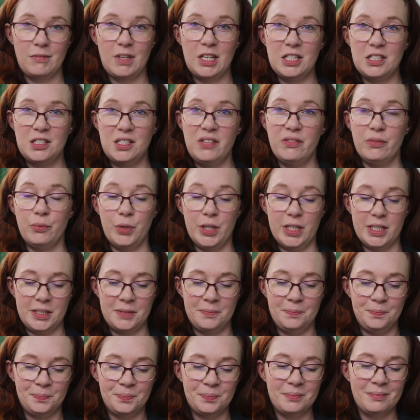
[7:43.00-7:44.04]
Stevie West.
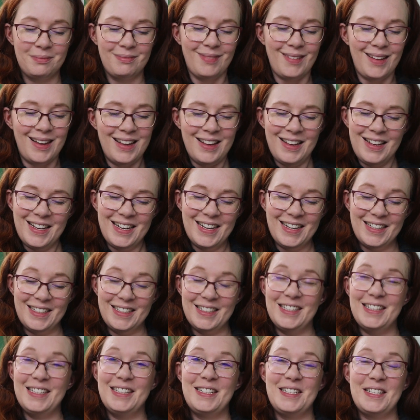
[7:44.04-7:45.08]

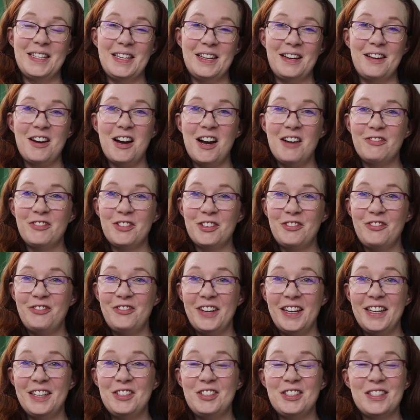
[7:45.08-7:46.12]
The Comfort
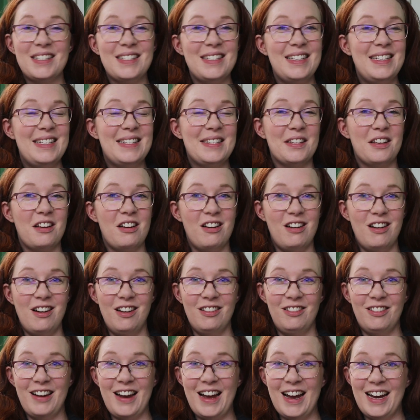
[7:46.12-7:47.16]
Fade just needs the
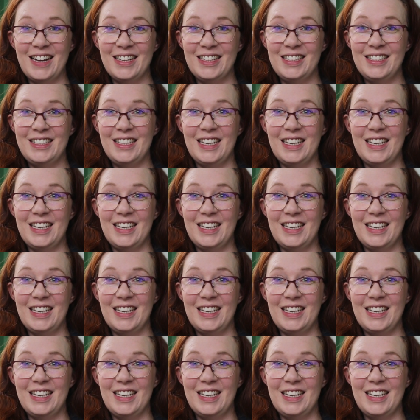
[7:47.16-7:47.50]
collar added,